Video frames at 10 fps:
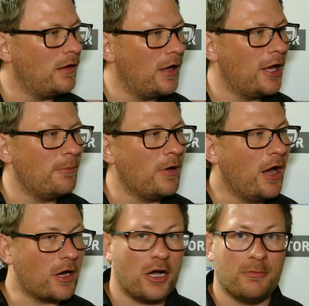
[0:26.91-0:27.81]
Um,
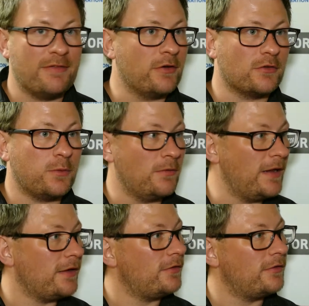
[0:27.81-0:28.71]
I can't believe I got 12
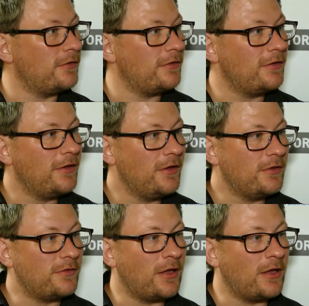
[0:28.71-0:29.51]
hits.